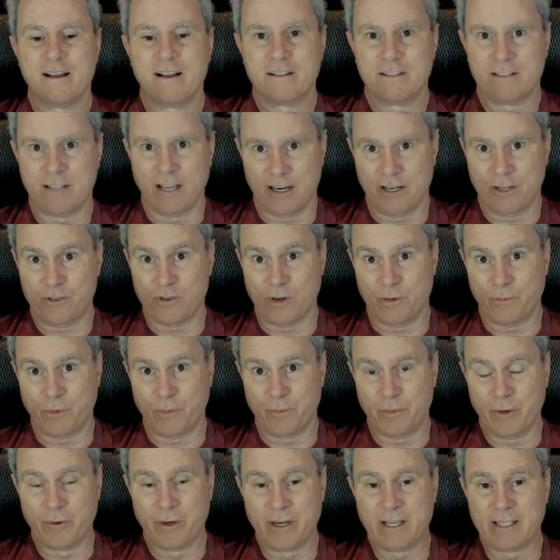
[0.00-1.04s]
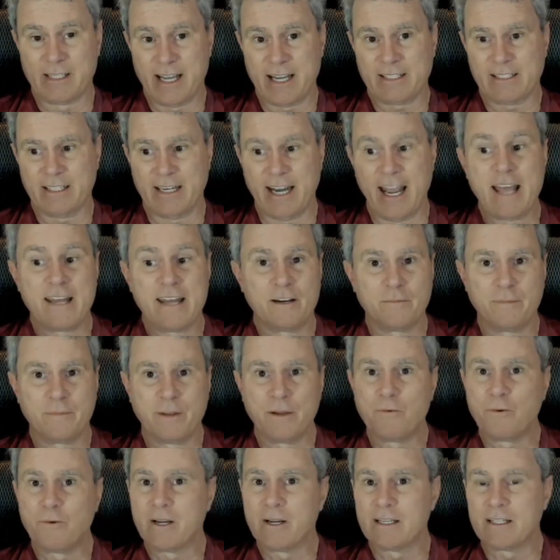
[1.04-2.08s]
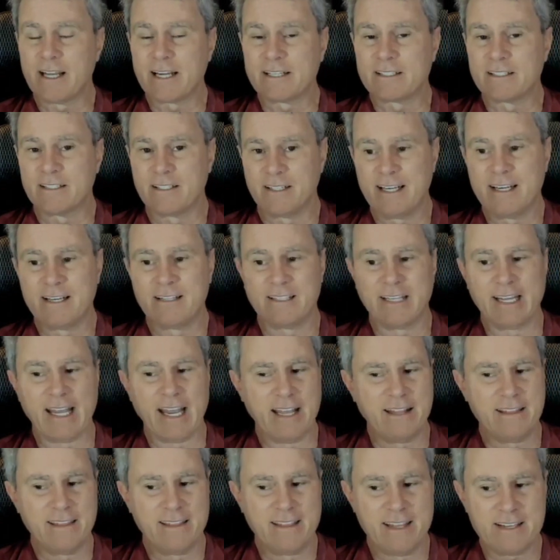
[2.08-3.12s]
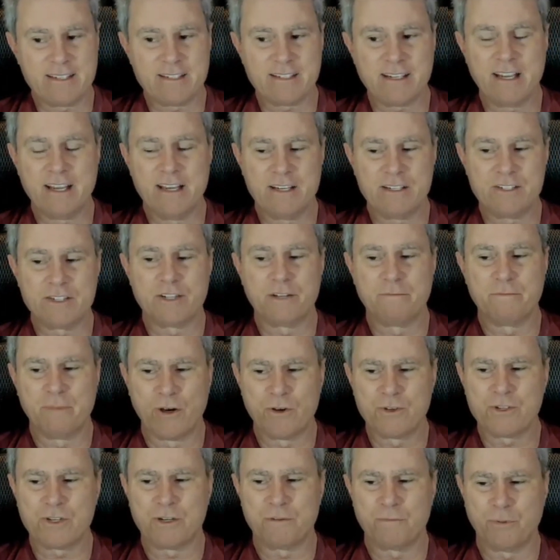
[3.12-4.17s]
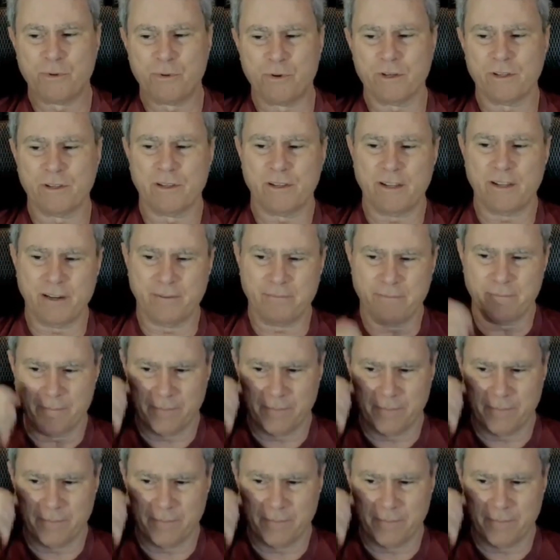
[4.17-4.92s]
Donald Trump will be reelected, and he'll be reelected legally. And this is the most important thing.